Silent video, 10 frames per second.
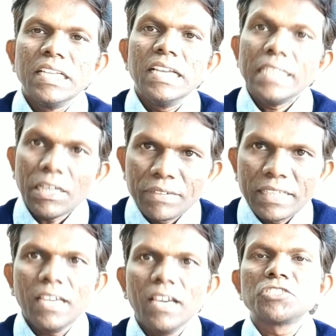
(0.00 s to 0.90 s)

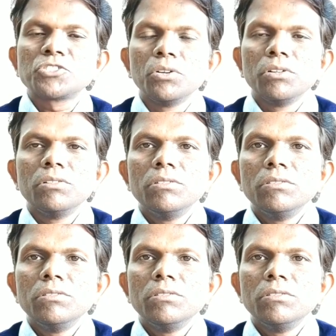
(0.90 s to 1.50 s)
FDA also